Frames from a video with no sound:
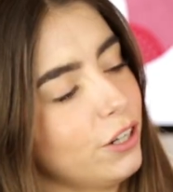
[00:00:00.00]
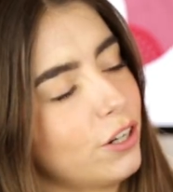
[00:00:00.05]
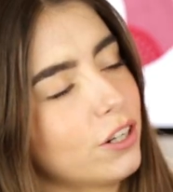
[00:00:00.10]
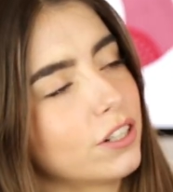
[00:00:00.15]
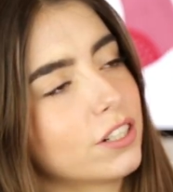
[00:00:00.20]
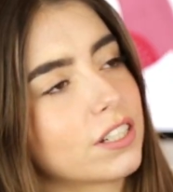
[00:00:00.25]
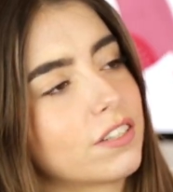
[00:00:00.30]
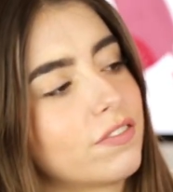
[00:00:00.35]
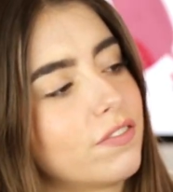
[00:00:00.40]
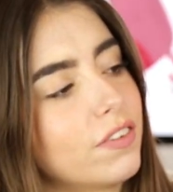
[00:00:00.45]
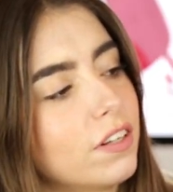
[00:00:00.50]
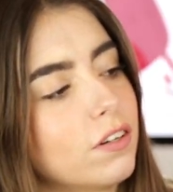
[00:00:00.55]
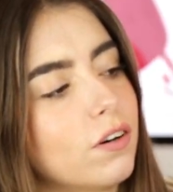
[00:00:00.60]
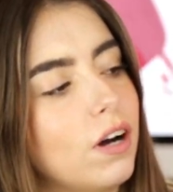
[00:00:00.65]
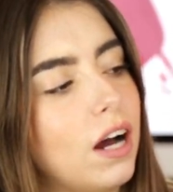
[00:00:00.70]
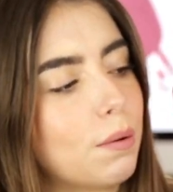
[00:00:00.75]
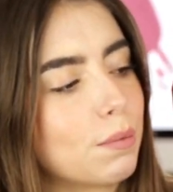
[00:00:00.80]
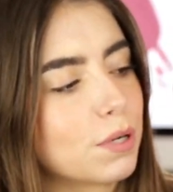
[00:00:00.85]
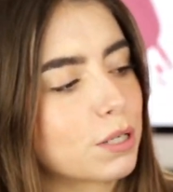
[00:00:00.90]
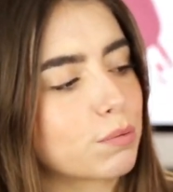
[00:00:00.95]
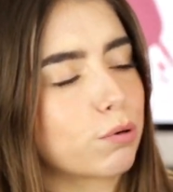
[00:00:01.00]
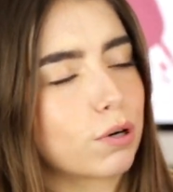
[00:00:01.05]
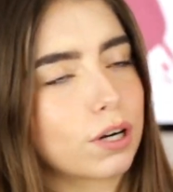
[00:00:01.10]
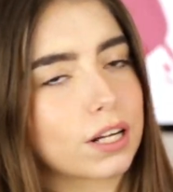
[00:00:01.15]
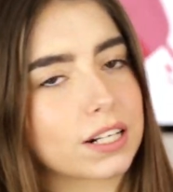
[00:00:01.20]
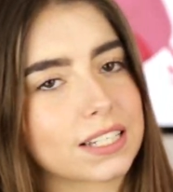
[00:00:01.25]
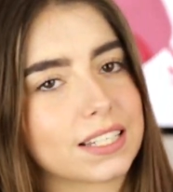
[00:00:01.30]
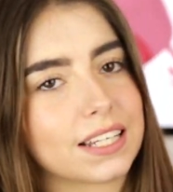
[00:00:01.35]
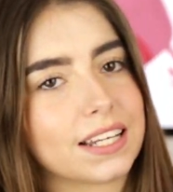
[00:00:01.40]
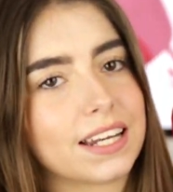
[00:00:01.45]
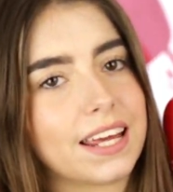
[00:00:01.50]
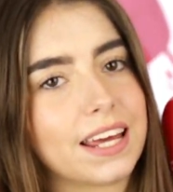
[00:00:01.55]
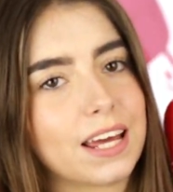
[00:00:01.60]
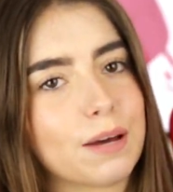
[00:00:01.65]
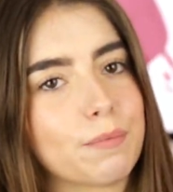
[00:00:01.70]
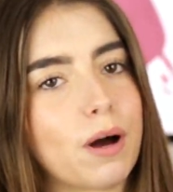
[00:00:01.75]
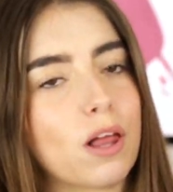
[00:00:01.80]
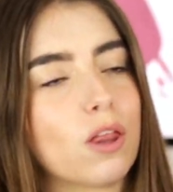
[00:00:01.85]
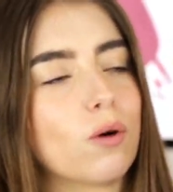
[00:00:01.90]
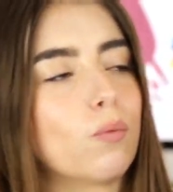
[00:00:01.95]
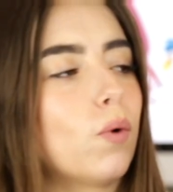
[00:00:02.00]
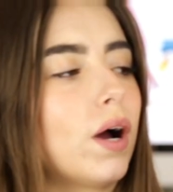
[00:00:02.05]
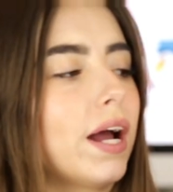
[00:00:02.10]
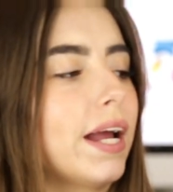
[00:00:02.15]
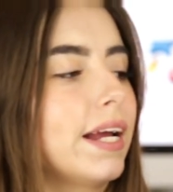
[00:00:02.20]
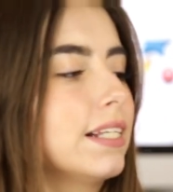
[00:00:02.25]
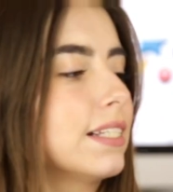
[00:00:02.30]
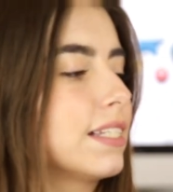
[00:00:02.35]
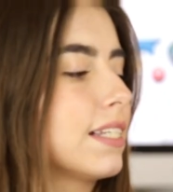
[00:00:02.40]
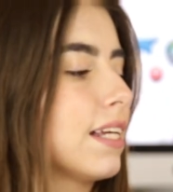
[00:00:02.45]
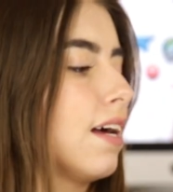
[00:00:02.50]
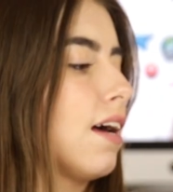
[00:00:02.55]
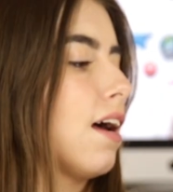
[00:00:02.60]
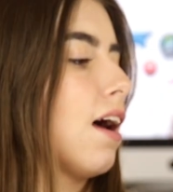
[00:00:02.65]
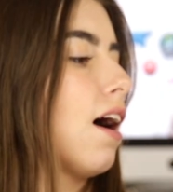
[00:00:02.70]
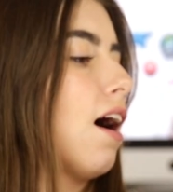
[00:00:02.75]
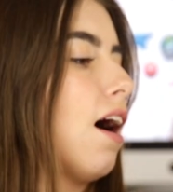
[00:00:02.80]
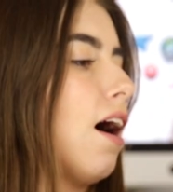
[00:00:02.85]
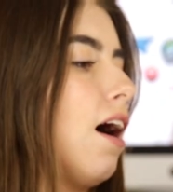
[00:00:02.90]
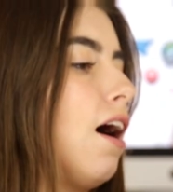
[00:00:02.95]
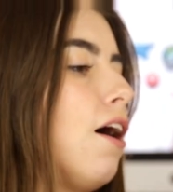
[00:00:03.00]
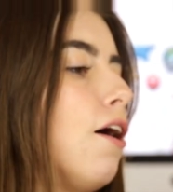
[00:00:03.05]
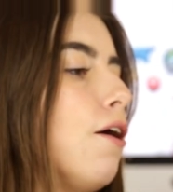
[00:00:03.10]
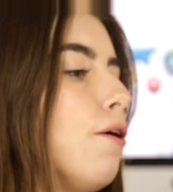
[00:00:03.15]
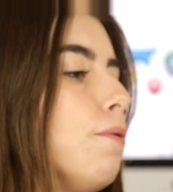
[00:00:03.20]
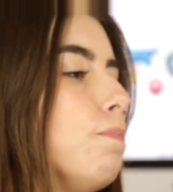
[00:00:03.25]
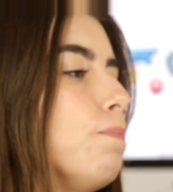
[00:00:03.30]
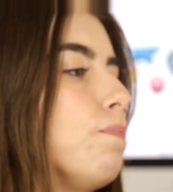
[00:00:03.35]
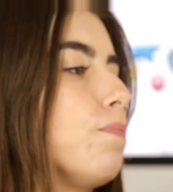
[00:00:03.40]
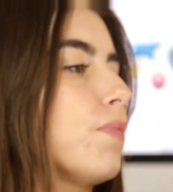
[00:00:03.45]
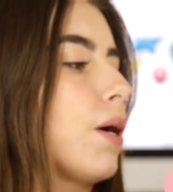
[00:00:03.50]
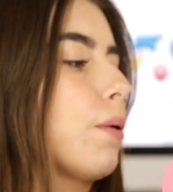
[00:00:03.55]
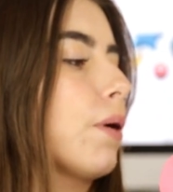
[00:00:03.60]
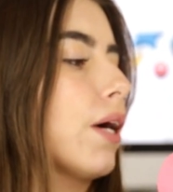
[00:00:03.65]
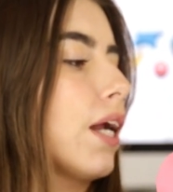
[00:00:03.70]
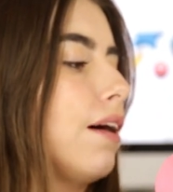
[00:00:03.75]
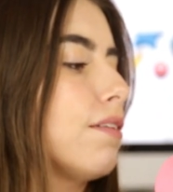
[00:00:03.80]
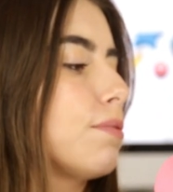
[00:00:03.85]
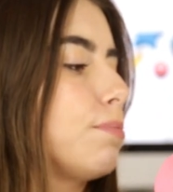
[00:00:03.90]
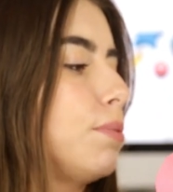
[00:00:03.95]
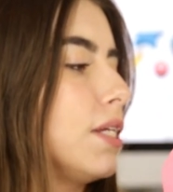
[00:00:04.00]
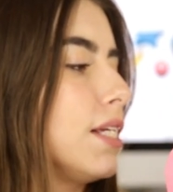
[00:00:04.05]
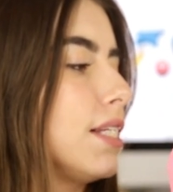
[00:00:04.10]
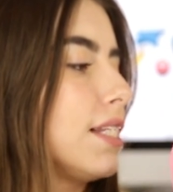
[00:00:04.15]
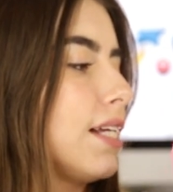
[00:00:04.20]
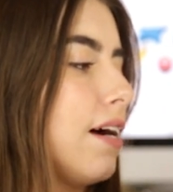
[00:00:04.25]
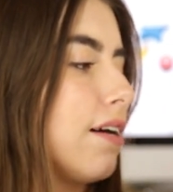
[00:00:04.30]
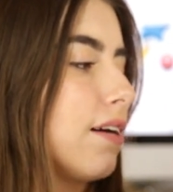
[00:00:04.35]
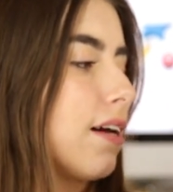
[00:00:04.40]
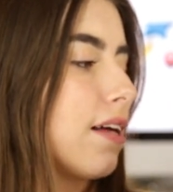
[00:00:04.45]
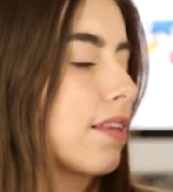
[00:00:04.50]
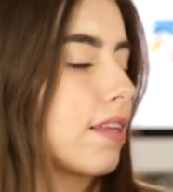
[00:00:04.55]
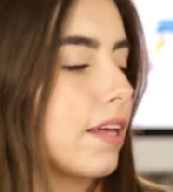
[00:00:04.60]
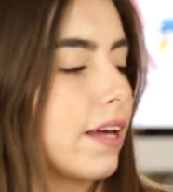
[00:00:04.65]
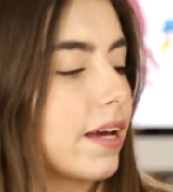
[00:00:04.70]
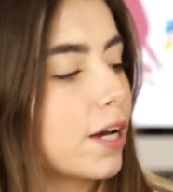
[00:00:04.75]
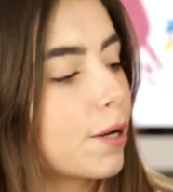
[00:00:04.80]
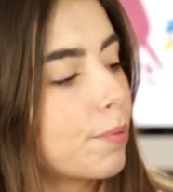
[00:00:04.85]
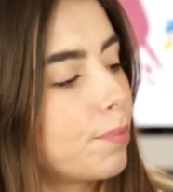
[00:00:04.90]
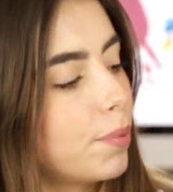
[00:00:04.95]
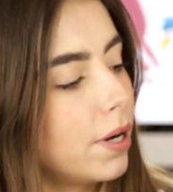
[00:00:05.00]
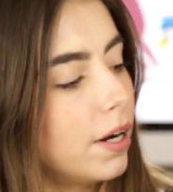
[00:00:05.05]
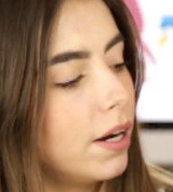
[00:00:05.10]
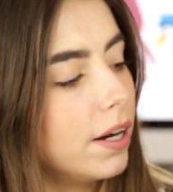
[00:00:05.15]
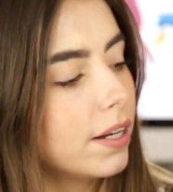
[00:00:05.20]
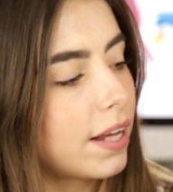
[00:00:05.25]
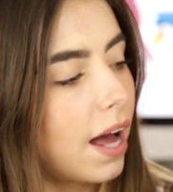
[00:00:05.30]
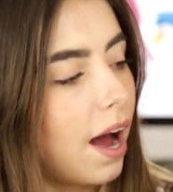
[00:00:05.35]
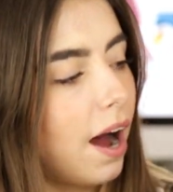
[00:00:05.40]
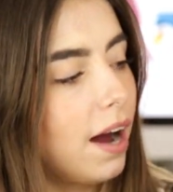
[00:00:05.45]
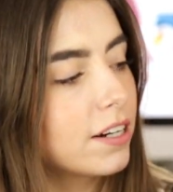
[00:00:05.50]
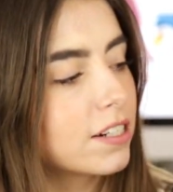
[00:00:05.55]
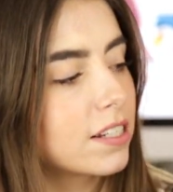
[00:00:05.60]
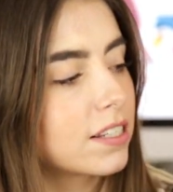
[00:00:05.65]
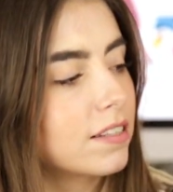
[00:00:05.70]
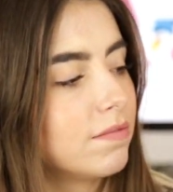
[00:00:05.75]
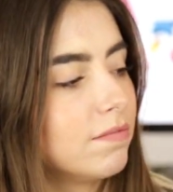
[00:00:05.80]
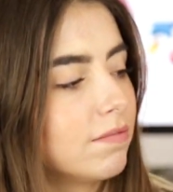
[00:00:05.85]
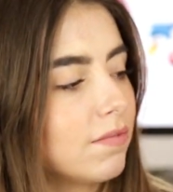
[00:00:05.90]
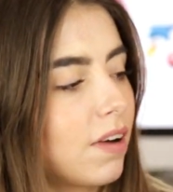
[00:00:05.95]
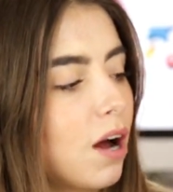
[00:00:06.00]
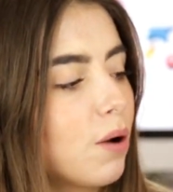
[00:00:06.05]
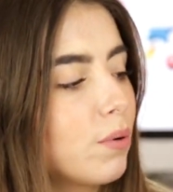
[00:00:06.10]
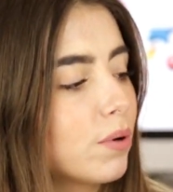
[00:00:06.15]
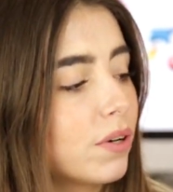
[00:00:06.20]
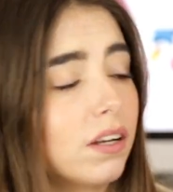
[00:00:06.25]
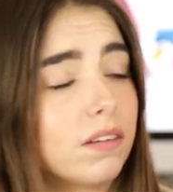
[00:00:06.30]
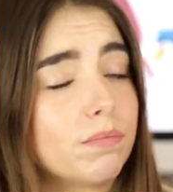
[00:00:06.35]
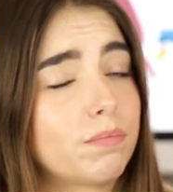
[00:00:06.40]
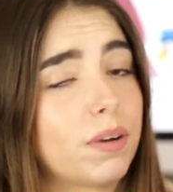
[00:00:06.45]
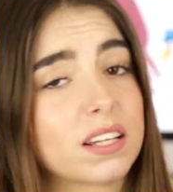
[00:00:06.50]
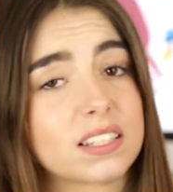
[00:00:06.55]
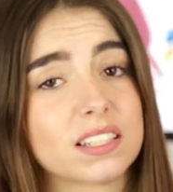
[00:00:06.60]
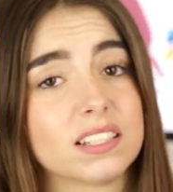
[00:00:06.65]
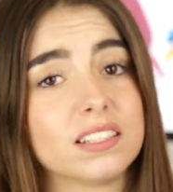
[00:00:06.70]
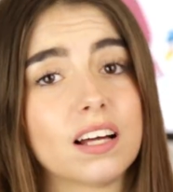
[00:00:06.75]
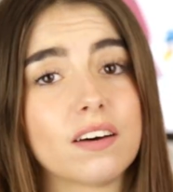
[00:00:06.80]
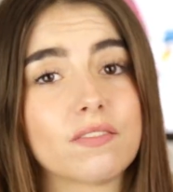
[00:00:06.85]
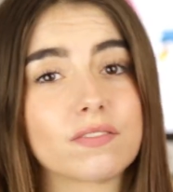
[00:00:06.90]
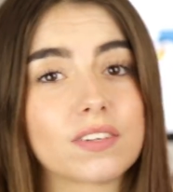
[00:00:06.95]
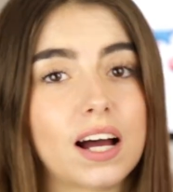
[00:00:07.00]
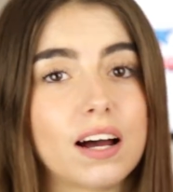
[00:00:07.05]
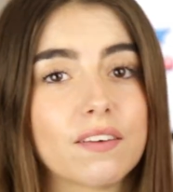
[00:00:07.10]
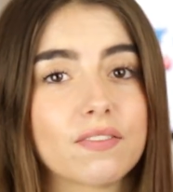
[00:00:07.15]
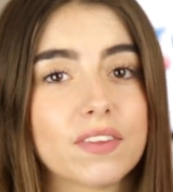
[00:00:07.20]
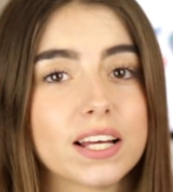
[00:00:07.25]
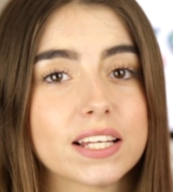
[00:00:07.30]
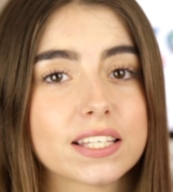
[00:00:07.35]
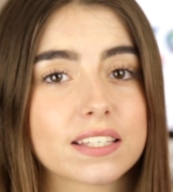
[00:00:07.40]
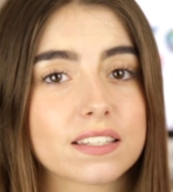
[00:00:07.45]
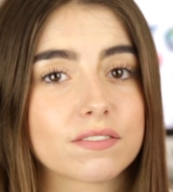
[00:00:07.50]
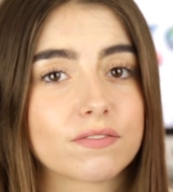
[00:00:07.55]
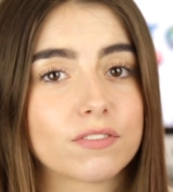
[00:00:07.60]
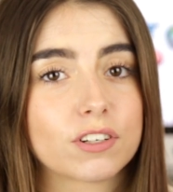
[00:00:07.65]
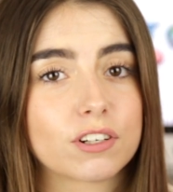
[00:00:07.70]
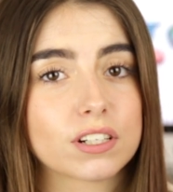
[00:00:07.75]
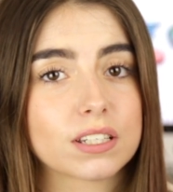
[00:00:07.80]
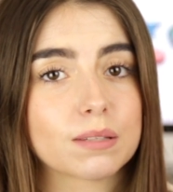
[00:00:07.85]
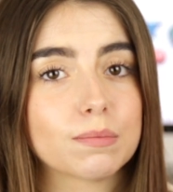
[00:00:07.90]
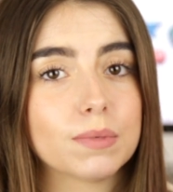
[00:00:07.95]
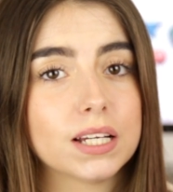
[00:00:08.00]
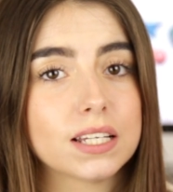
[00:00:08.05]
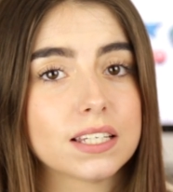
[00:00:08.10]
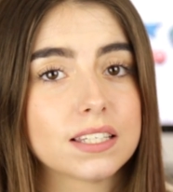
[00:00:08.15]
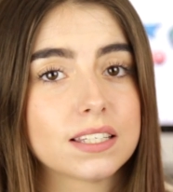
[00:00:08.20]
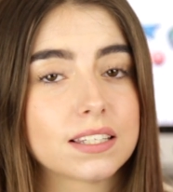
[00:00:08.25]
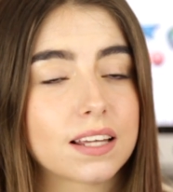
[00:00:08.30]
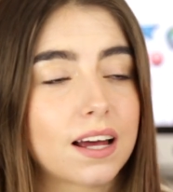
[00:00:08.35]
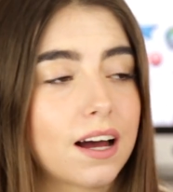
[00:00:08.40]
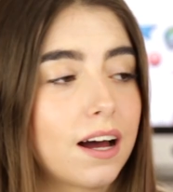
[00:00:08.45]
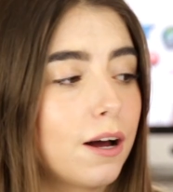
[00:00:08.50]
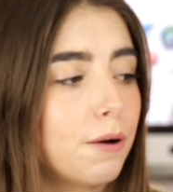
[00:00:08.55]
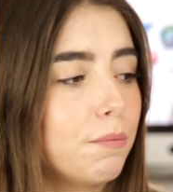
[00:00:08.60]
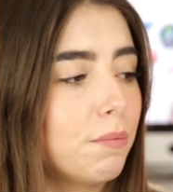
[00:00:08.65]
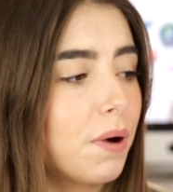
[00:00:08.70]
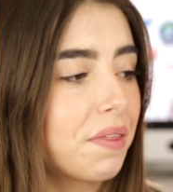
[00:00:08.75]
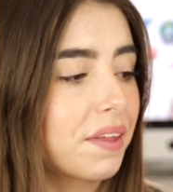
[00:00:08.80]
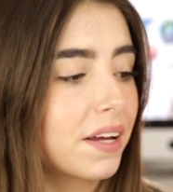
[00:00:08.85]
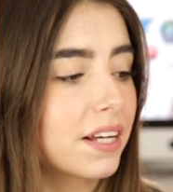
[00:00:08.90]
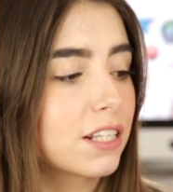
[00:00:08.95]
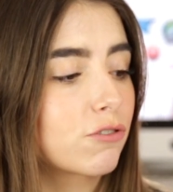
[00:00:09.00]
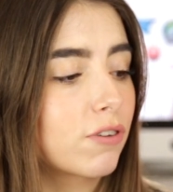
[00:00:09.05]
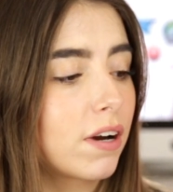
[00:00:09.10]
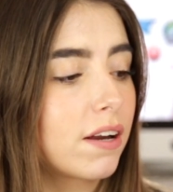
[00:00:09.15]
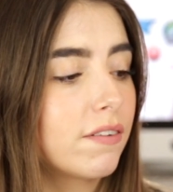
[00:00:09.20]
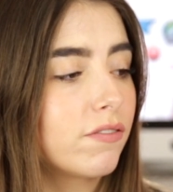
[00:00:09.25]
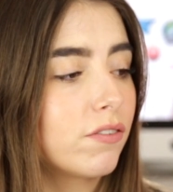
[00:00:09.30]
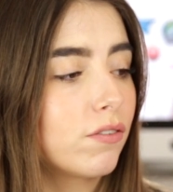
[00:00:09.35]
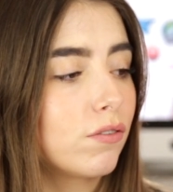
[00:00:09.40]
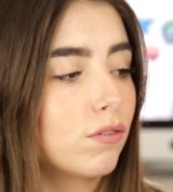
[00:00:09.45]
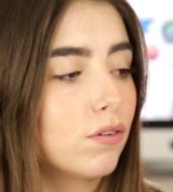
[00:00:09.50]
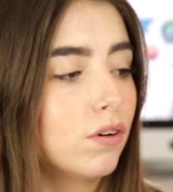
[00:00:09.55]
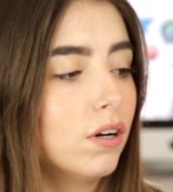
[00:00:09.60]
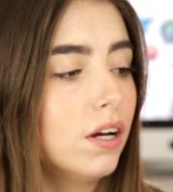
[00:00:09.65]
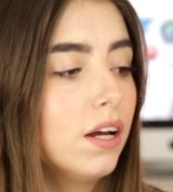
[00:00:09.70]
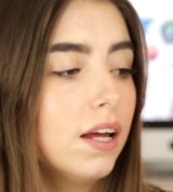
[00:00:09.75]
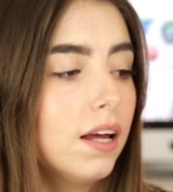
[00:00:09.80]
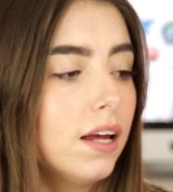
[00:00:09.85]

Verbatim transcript: you can just feel how much product is in here by the weight um, I'm gonna have to put this down I think but yeah I just I would personally love to have this for Christmas um, I think it's great for